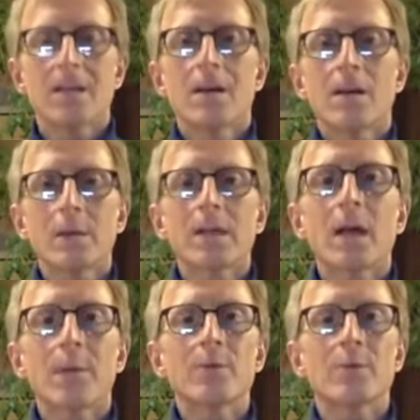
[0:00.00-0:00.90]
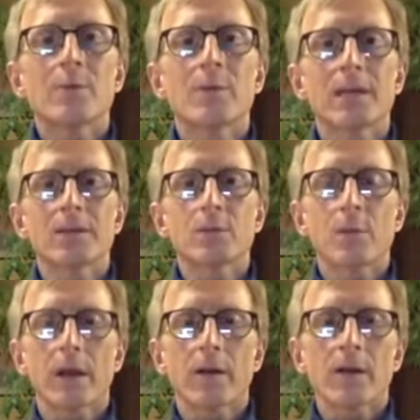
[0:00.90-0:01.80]
We come to a place
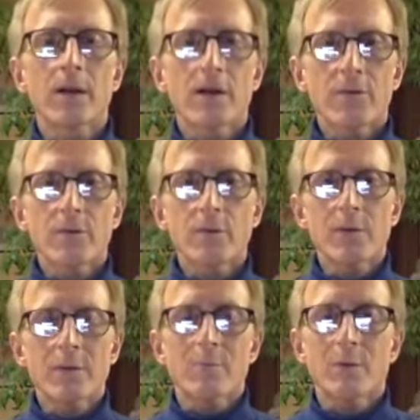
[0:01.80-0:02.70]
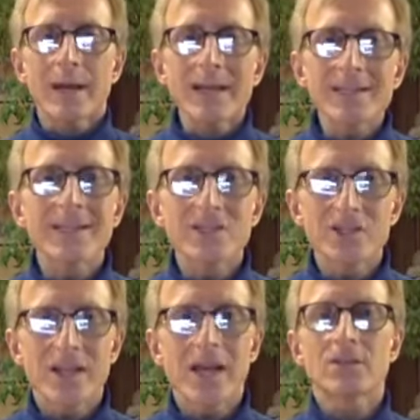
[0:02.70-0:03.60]
where, through embracing
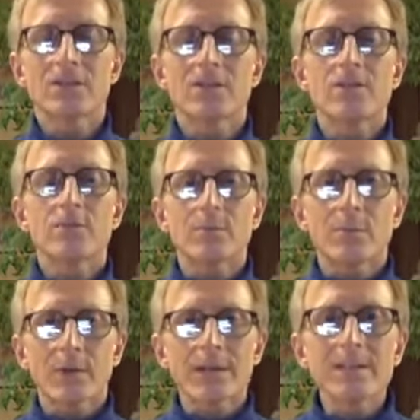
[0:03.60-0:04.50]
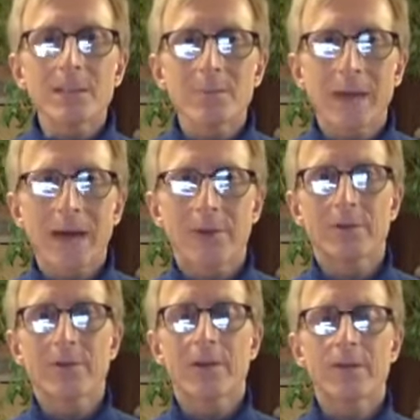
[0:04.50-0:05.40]
challenge, through embracing boundary,
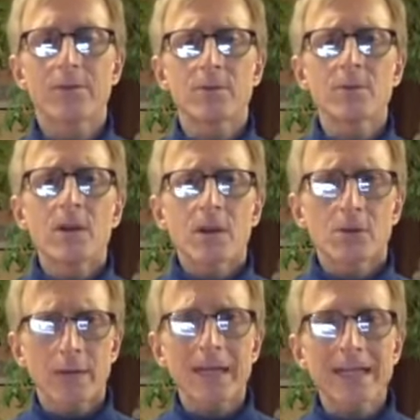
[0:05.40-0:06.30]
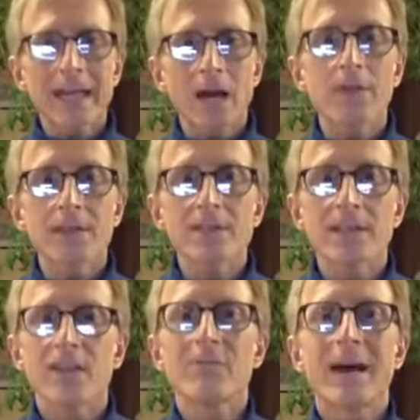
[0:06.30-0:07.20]
and through creating healthy
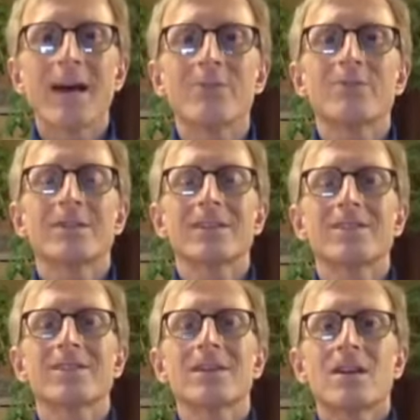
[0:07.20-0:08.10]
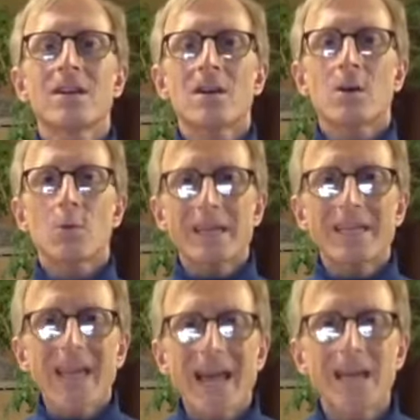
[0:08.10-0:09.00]
self boundaries, we
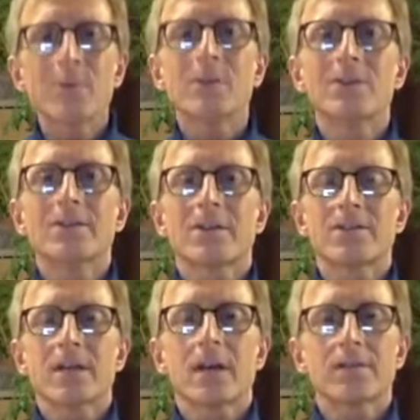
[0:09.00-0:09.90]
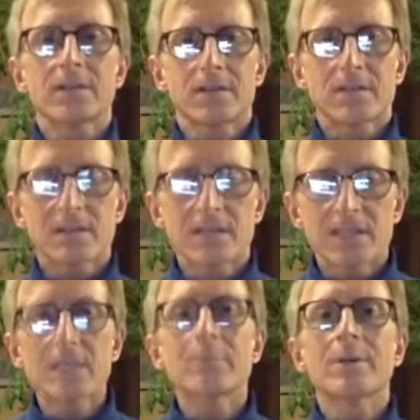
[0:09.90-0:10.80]
catapult ourselves into the
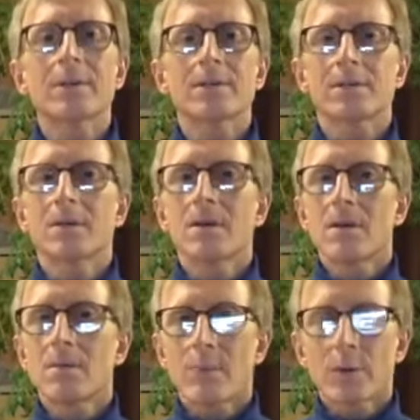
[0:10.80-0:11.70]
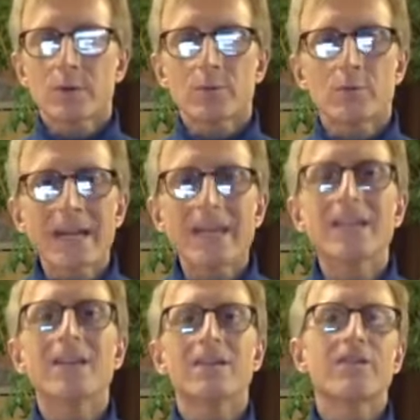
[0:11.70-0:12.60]
deepest, most
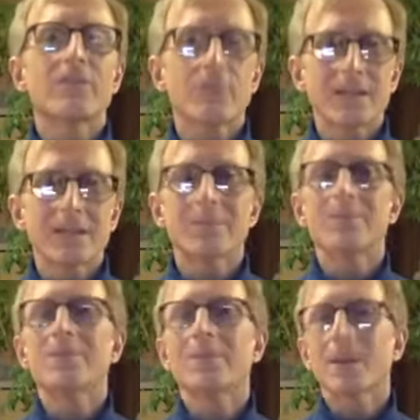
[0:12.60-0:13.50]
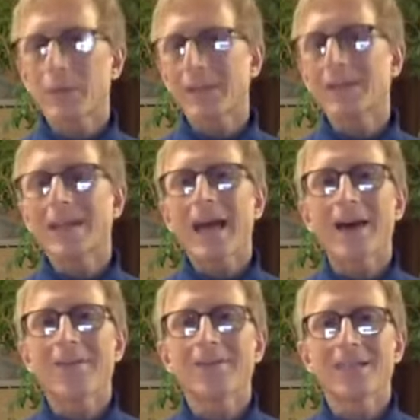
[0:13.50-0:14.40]
radiant freedom that we can
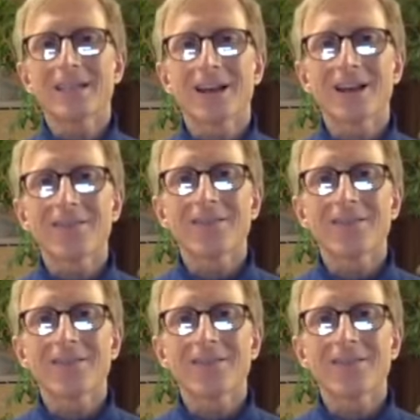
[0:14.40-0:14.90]
have in life.